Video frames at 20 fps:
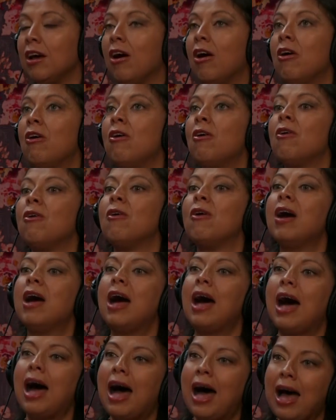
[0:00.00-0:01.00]
Oh,
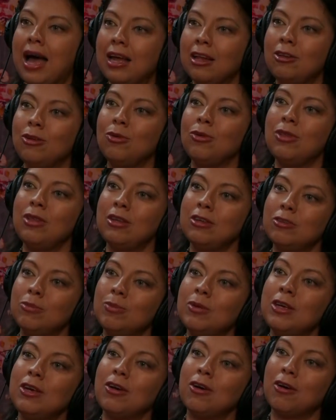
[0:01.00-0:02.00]
I do this
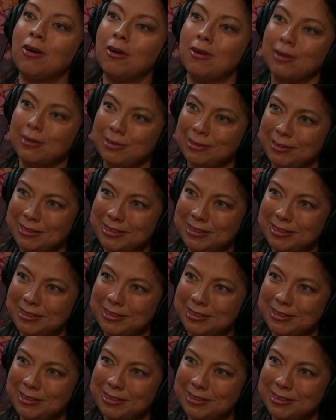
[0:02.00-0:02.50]
because